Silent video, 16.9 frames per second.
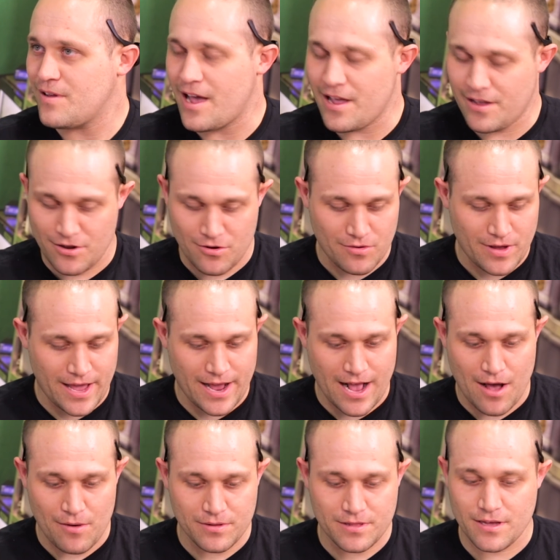I, you know,
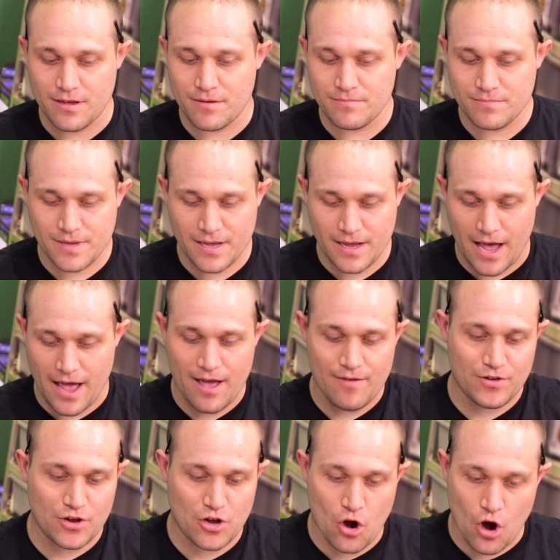hang out with them. I
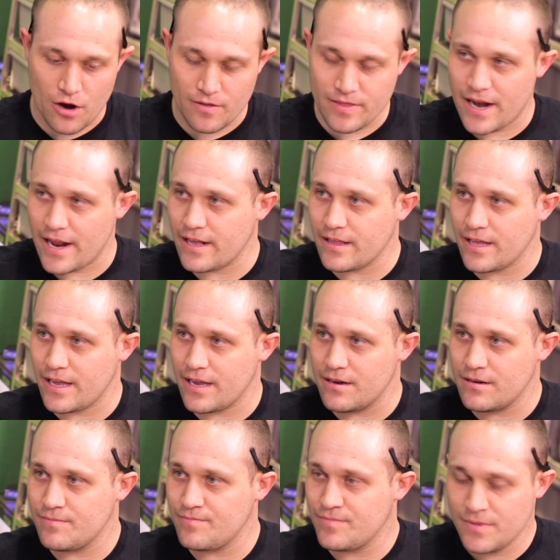have a cart that I
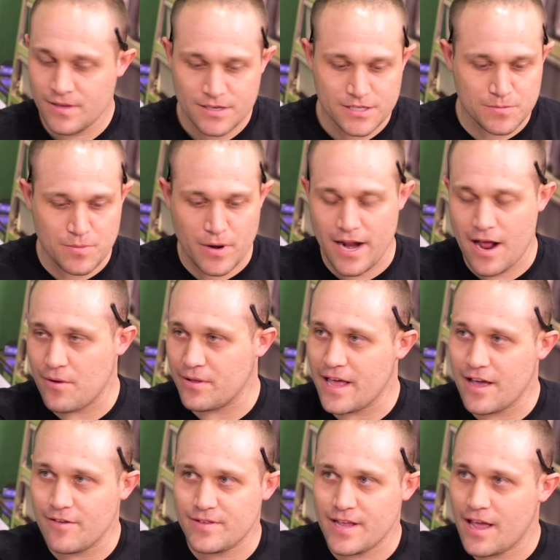clean, spray down
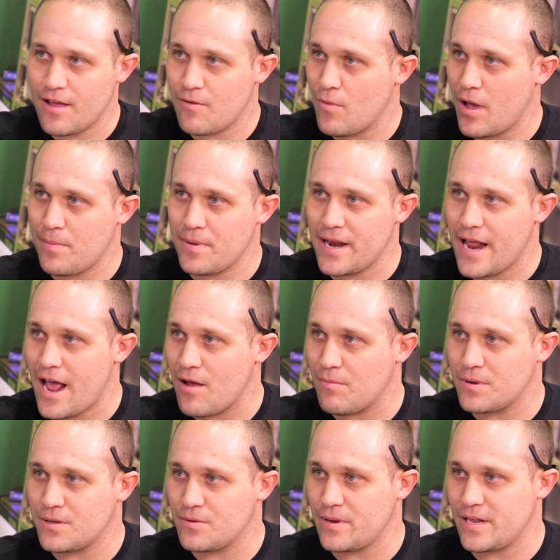with F ten, wipe it
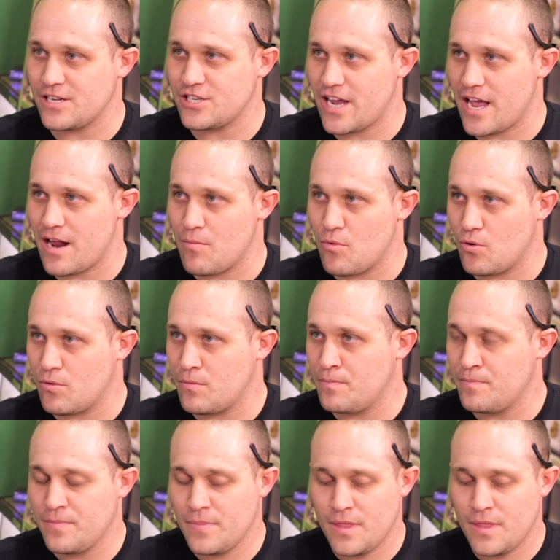down between each animal.